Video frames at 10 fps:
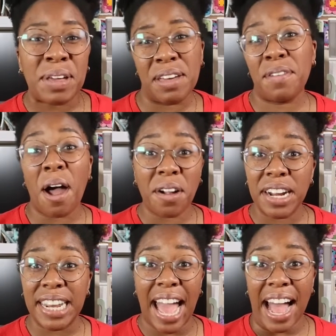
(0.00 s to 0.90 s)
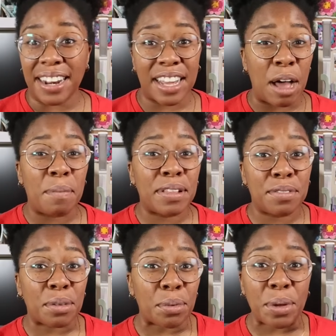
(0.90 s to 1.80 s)
We have already had a couple of
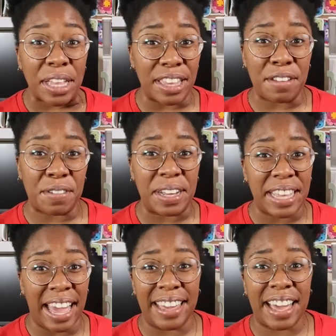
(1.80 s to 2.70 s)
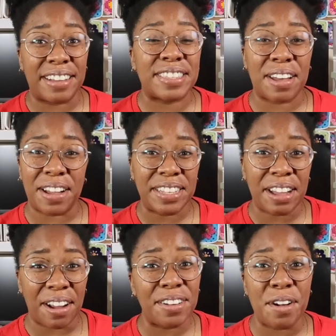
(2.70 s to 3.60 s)
really fun hangouts on
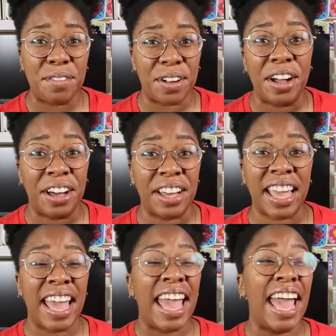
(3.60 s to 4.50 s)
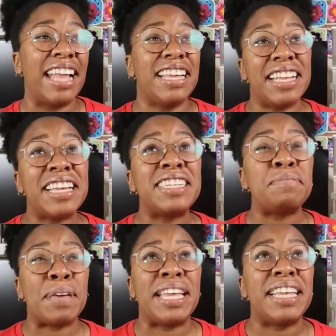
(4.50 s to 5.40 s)
Yarn Over Hook, and it has
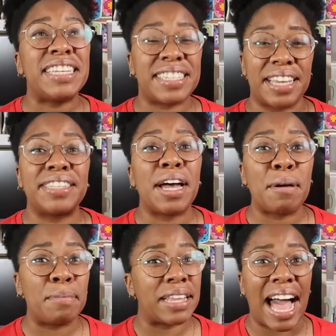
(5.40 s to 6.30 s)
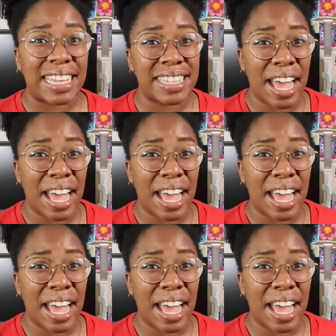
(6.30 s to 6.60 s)
been such a blast.